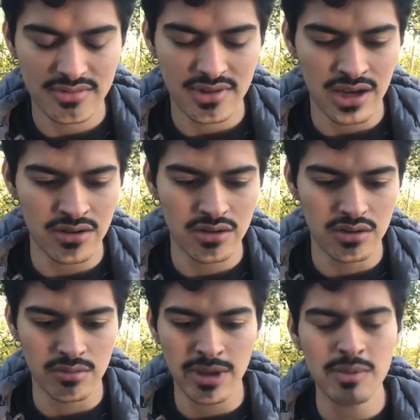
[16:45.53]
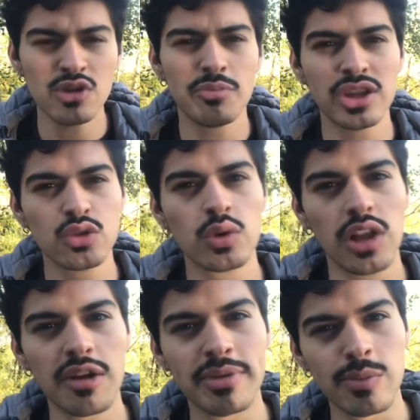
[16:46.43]
I don't know. Maybe you've been through a
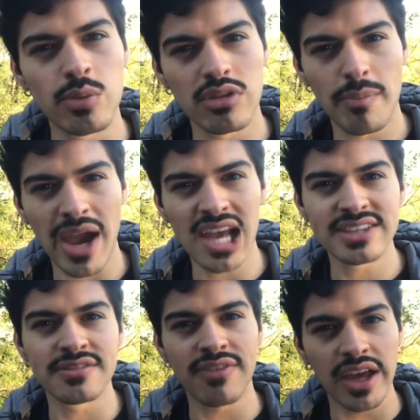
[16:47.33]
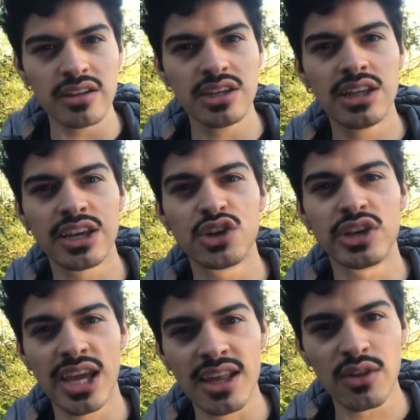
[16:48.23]
lot of people in the past and finally like you're
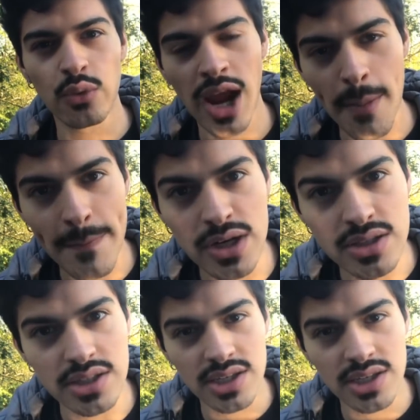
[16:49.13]
getting the right person.